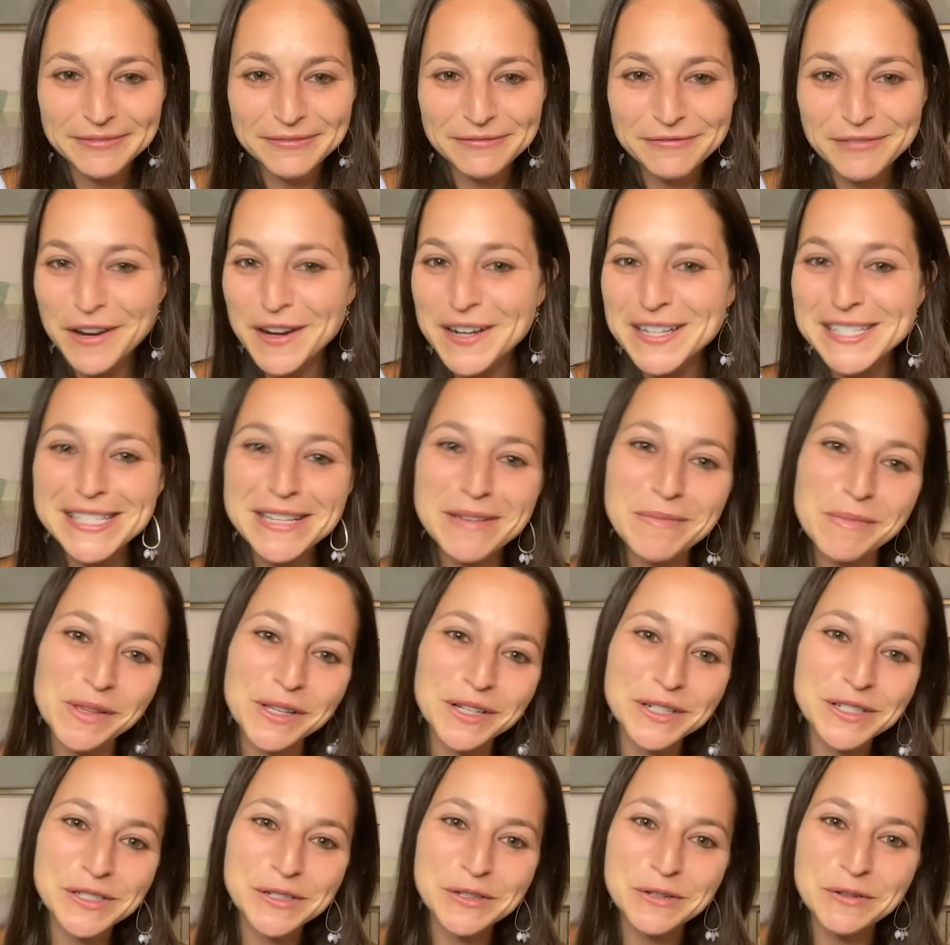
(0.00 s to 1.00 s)
very
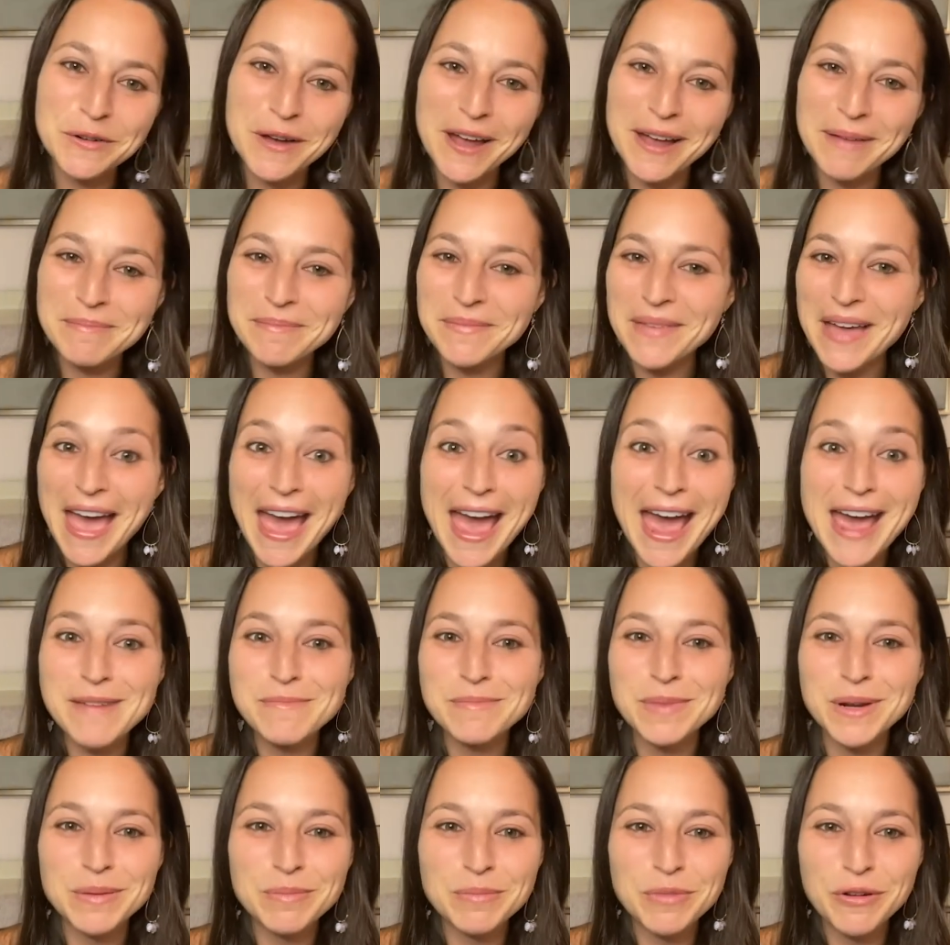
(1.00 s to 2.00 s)
similar to who I had
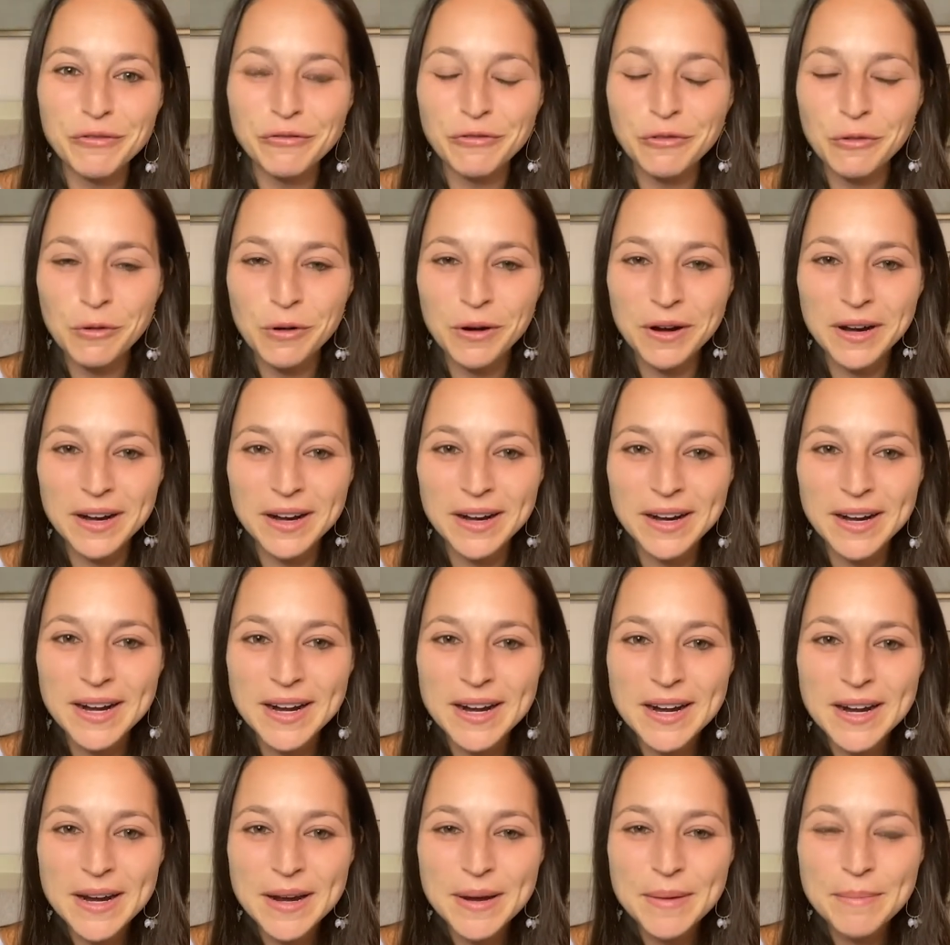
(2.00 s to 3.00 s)
been before,
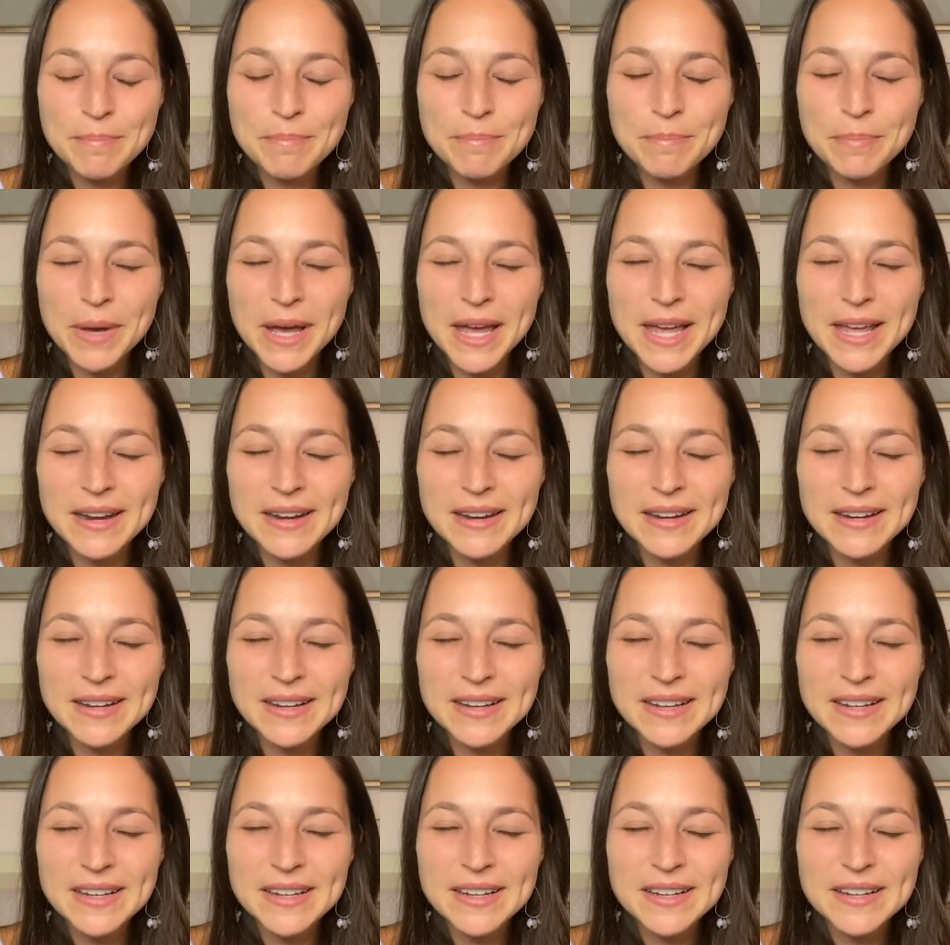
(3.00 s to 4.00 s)
but
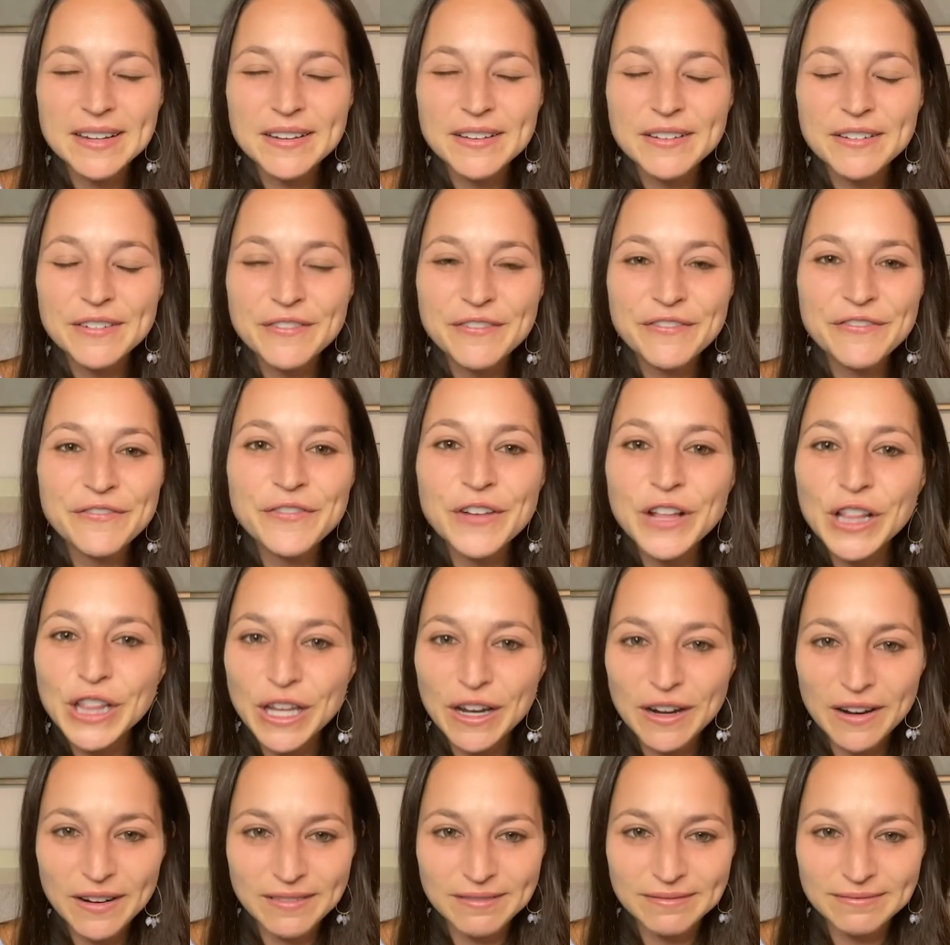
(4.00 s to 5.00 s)

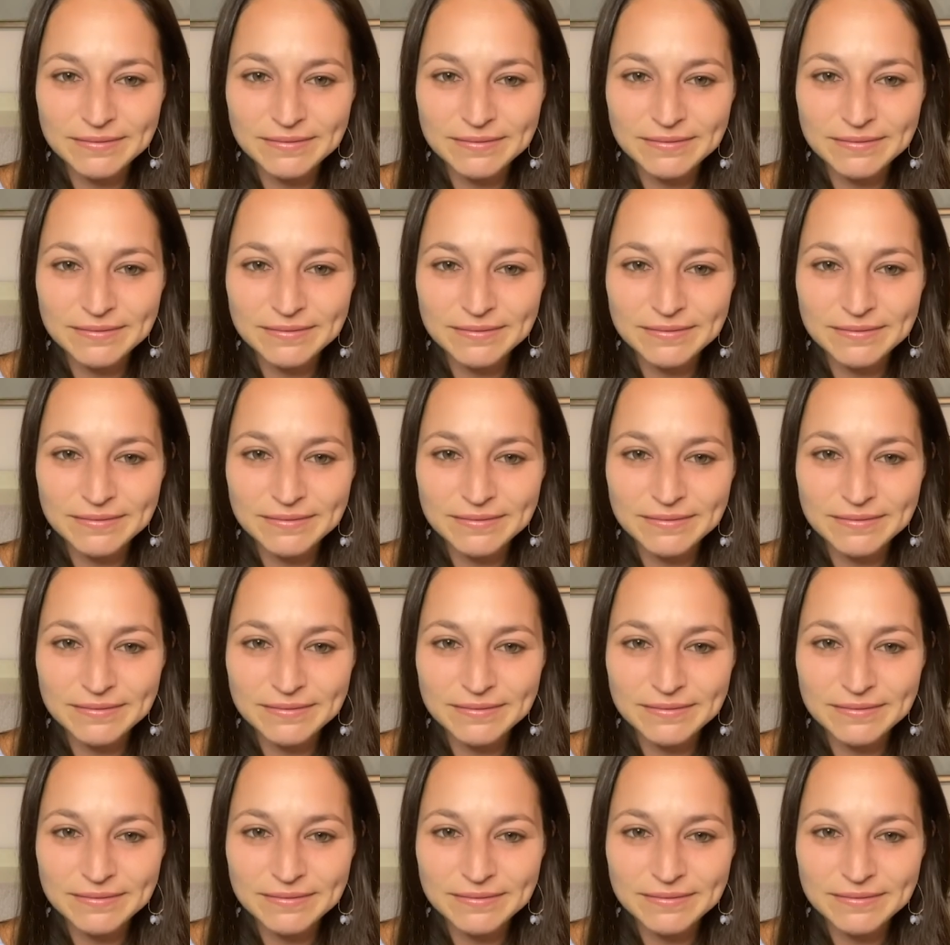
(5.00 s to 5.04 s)
fuller.